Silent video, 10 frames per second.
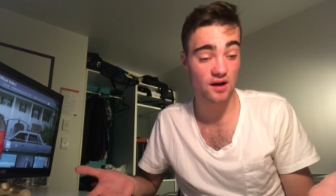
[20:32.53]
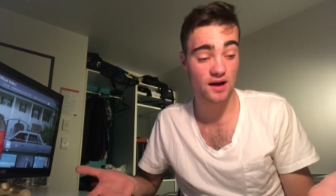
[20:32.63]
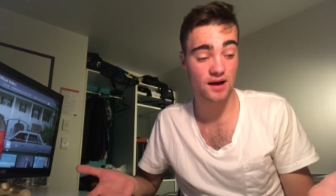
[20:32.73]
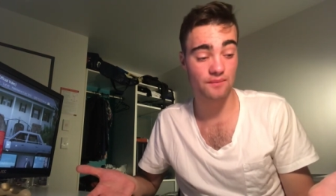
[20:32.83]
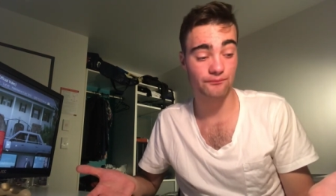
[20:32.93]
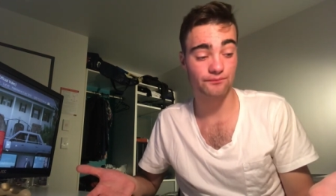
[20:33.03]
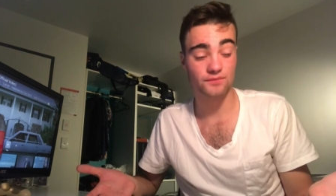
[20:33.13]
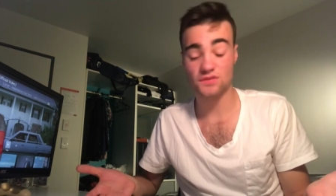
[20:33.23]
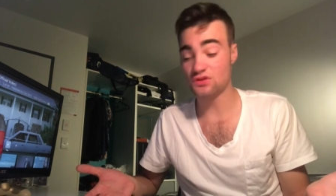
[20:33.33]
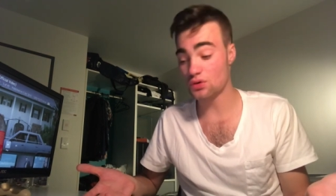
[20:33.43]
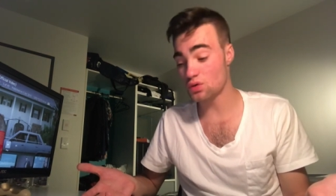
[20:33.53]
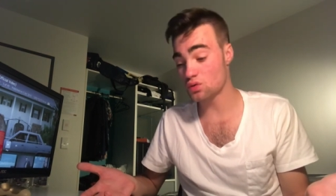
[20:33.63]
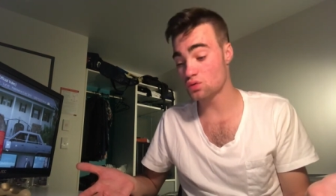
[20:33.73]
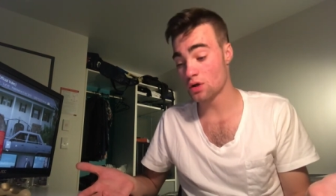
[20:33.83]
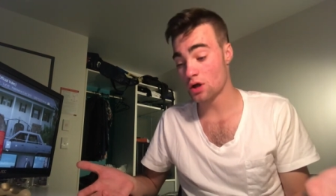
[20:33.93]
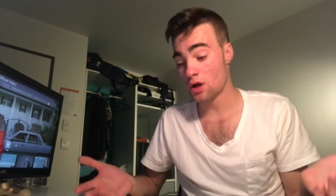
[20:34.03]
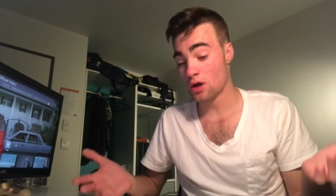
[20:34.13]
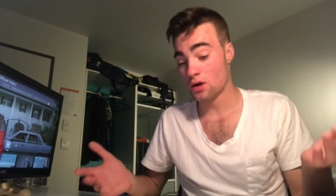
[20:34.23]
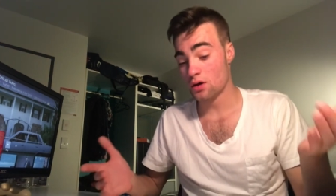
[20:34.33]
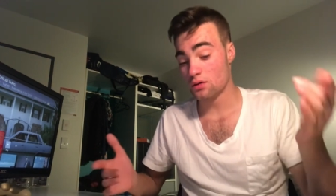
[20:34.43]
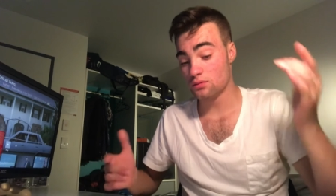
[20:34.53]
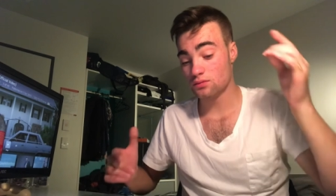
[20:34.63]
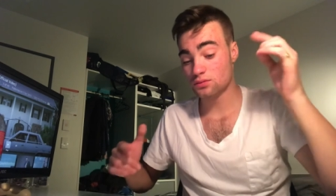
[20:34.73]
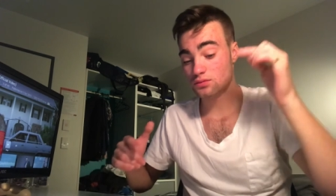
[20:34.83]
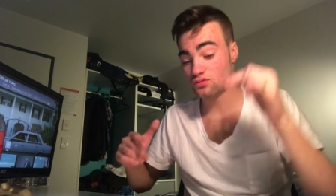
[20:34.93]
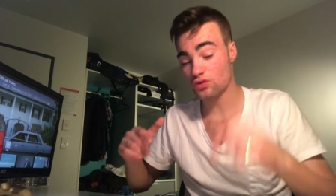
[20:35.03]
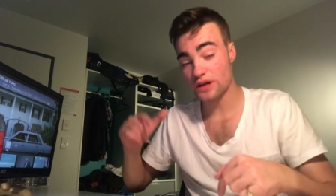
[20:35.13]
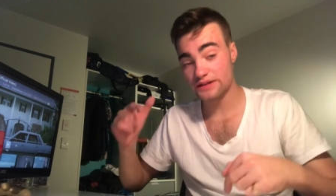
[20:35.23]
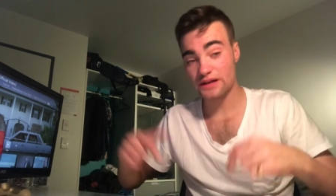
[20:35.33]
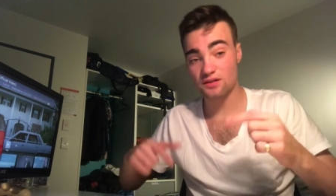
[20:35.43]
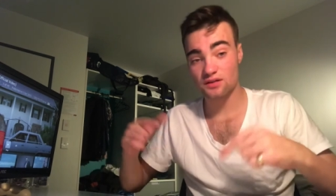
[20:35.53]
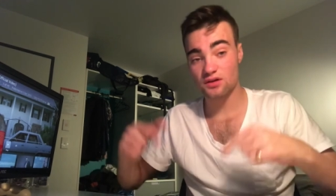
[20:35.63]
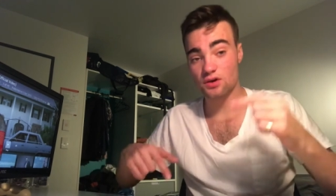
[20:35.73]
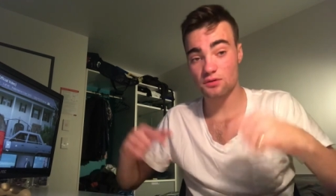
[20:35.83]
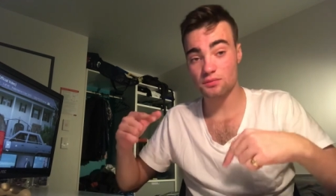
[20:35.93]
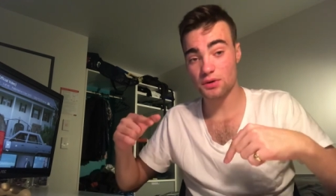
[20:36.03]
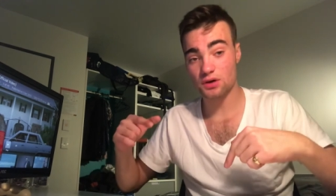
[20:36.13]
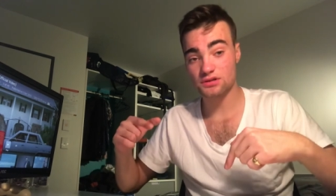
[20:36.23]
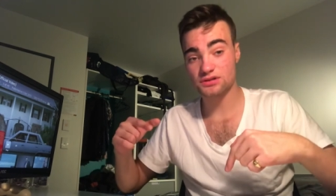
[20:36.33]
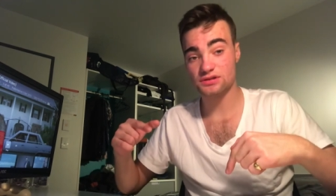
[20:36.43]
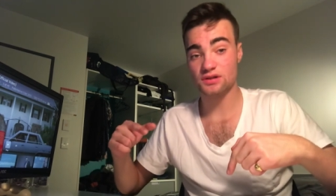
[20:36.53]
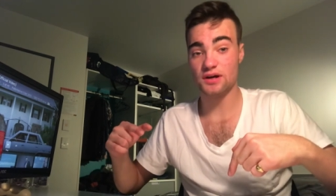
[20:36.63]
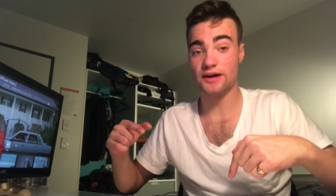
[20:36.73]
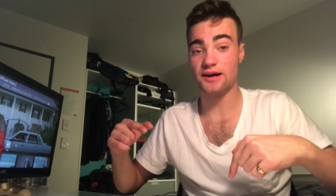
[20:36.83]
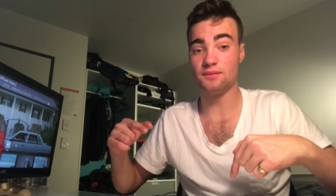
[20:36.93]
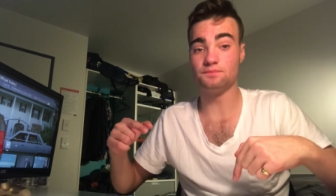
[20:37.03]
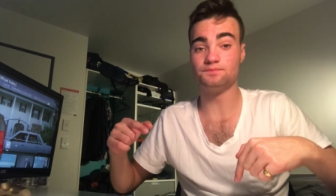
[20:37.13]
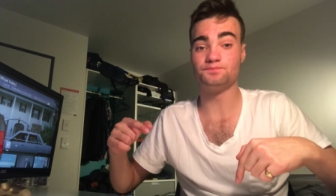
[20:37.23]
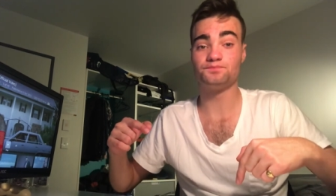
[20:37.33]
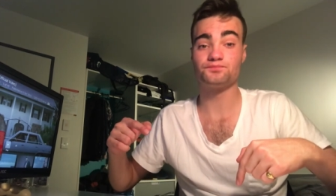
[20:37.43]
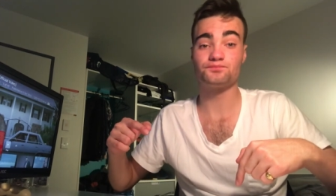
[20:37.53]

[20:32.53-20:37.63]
Um, do write down in the comment box um,